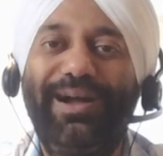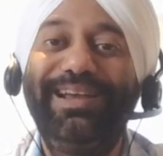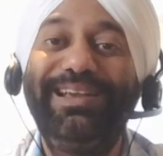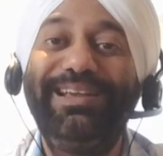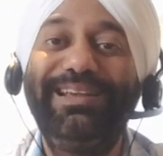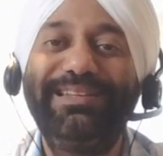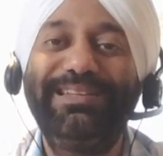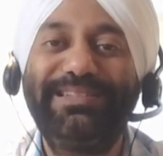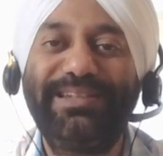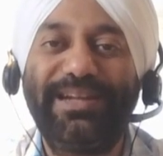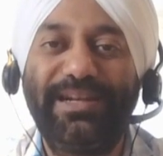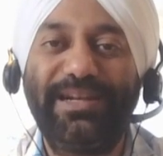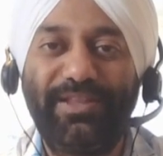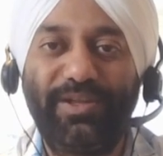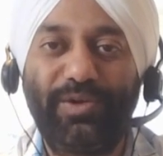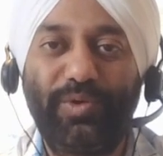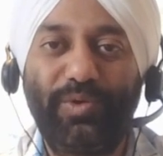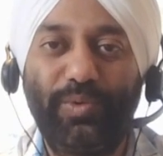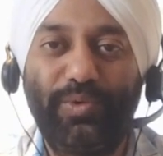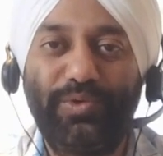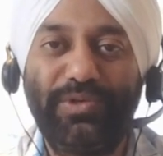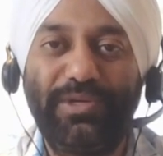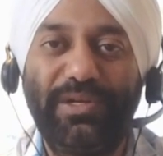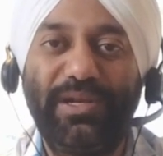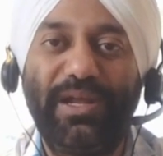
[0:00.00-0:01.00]
Understand the
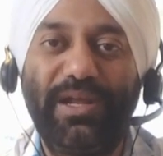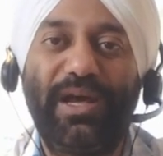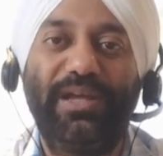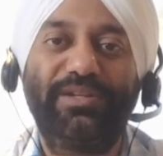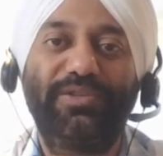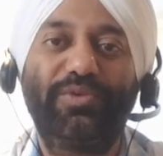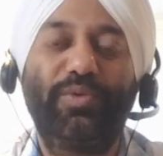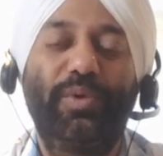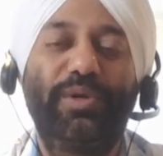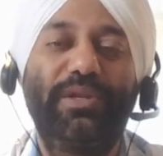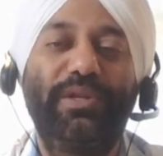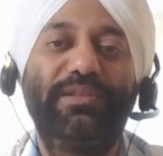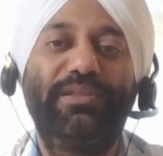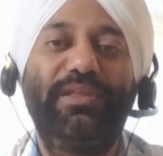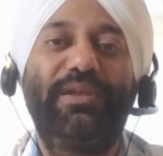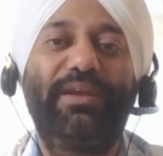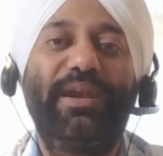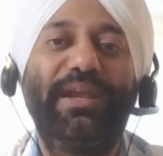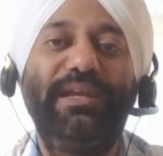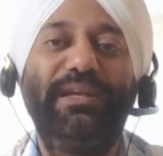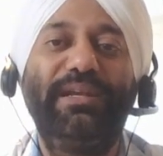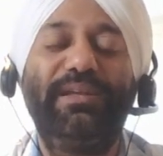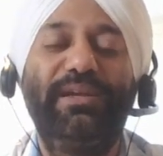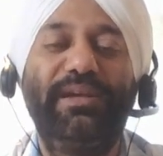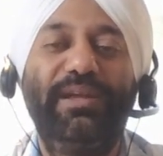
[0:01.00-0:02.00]
question. Ask what is the
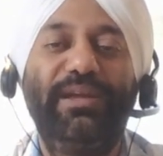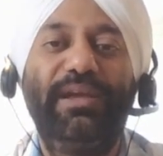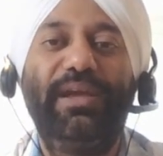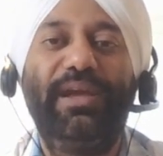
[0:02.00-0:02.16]
right